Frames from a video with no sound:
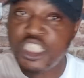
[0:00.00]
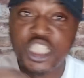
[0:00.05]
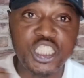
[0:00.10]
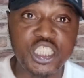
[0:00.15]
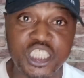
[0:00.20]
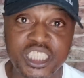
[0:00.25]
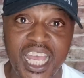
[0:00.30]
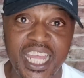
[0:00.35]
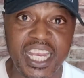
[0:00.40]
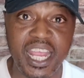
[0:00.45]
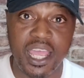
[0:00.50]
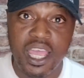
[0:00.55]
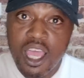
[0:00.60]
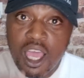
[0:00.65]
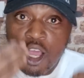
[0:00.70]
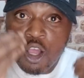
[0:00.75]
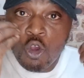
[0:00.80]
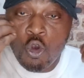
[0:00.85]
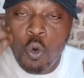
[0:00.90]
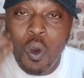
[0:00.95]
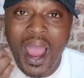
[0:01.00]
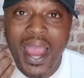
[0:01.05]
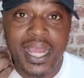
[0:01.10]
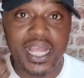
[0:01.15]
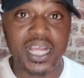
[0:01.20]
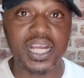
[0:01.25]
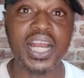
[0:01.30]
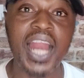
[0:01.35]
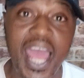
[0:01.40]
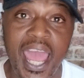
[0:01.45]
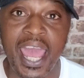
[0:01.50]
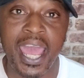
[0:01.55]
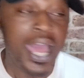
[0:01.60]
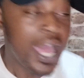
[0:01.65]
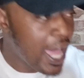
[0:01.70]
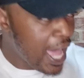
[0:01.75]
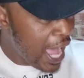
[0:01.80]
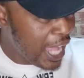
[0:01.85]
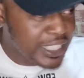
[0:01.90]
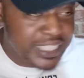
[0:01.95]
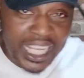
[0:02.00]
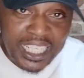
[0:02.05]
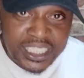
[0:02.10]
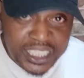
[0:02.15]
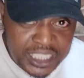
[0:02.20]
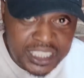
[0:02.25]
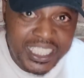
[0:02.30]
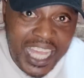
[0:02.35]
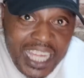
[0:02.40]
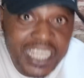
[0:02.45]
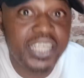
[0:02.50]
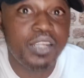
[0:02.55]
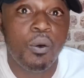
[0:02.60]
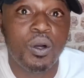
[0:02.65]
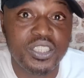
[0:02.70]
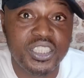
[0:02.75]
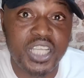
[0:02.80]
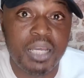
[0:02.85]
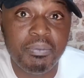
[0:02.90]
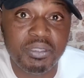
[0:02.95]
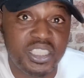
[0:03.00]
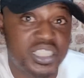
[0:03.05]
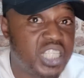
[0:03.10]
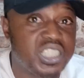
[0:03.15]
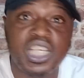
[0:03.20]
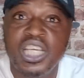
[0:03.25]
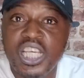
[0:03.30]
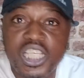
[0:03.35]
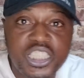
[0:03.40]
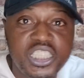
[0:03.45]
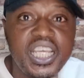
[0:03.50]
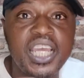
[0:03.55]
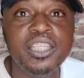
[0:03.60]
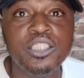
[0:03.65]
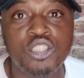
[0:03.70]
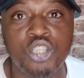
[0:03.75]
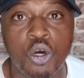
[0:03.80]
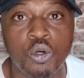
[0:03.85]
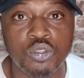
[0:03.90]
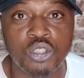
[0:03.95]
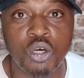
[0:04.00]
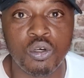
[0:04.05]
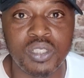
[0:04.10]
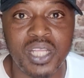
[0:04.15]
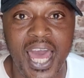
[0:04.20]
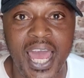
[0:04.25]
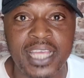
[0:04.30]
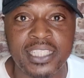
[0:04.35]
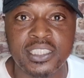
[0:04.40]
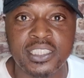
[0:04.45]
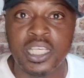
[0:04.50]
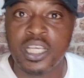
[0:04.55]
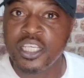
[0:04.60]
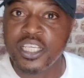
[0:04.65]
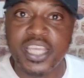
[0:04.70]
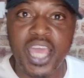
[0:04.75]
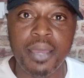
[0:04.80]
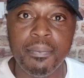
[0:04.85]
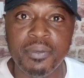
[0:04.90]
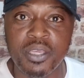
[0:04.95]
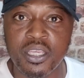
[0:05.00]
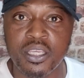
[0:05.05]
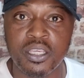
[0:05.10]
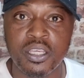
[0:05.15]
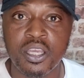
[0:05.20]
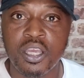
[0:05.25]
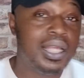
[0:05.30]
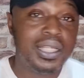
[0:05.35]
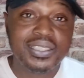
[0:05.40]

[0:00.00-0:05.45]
She said it quite clear. And that's exactly what Gemma said. She ain't told no lies. You get me?